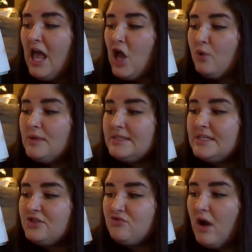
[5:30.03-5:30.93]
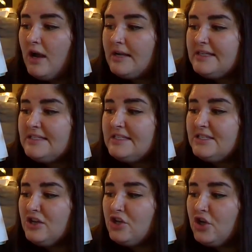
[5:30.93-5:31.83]
It was the strongest,
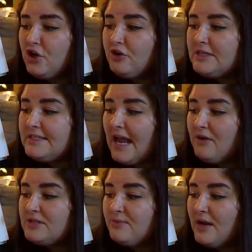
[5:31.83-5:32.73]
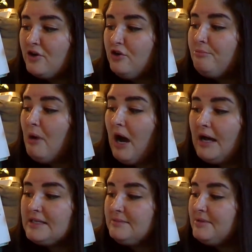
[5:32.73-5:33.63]
securest house one could
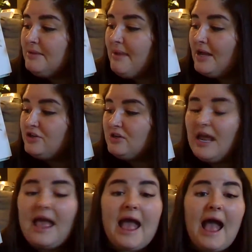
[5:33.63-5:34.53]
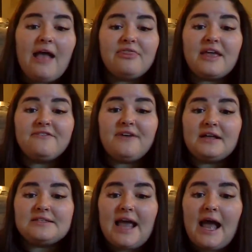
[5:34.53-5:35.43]
possibly imagine, and they
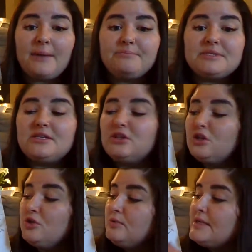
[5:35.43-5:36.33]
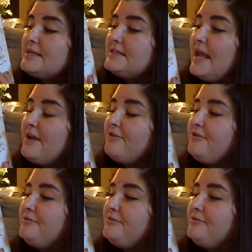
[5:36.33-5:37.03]
felt absolutely safe.